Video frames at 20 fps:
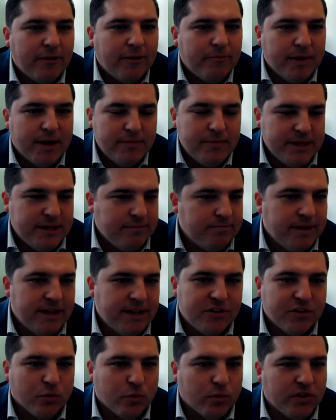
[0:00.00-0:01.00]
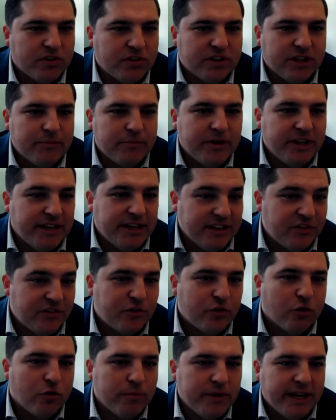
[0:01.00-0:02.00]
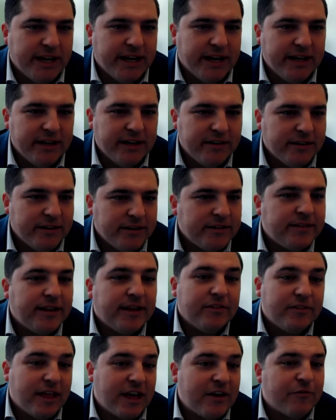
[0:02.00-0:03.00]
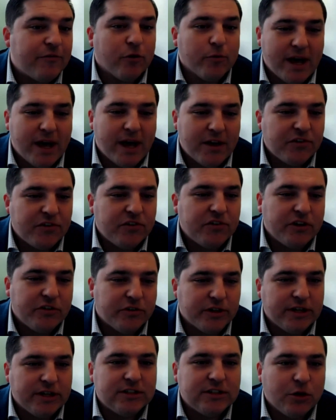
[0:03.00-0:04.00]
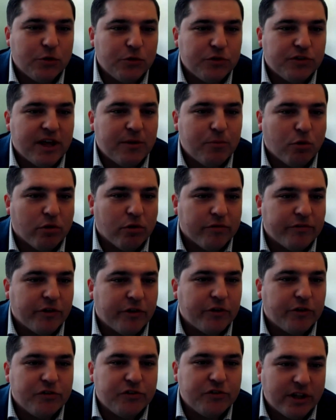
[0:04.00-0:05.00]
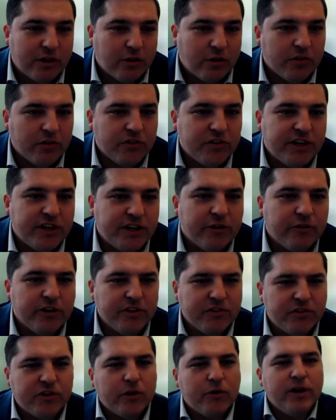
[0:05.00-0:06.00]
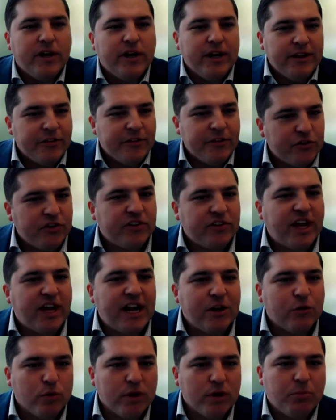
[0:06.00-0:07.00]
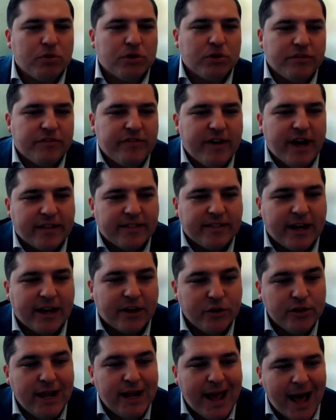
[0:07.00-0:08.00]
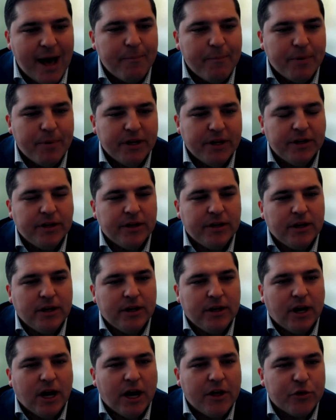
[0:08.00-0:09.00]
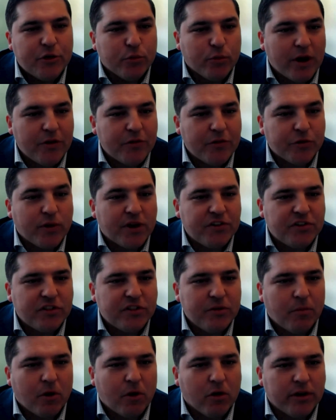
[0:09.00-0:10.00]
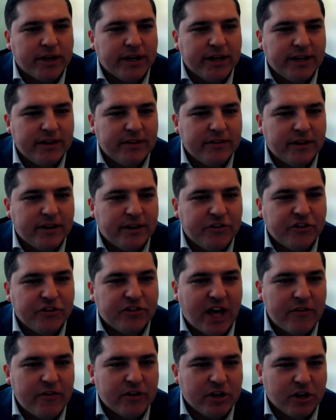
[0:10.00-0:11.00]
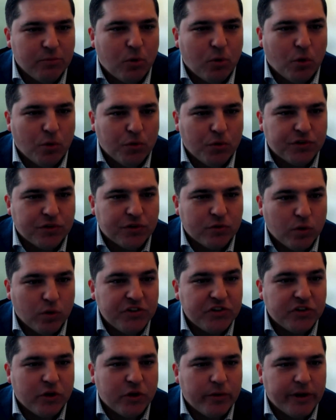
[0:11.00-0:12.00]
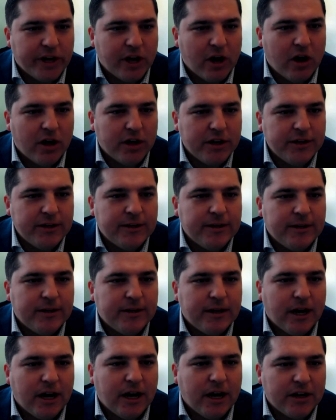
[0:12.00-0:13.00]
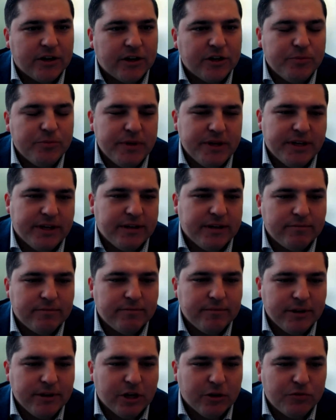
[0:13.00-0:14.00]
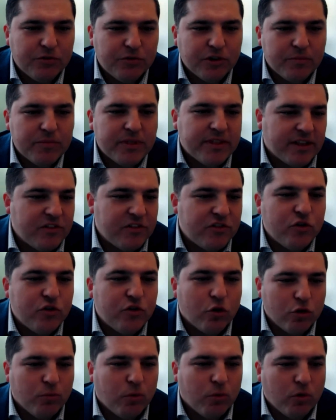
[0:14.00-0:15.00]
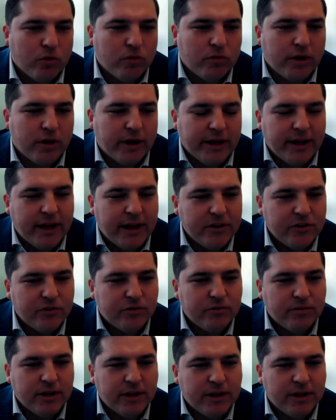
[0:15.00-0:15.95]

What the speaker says: maybe hits a risk limit and gets terminated. That firm has to essentially close that portfolio, sell all the securities. So there's this kind of ripple effect that could happen throughout the rest of the market, and just having a pulse on what's going on could be, something that's notable and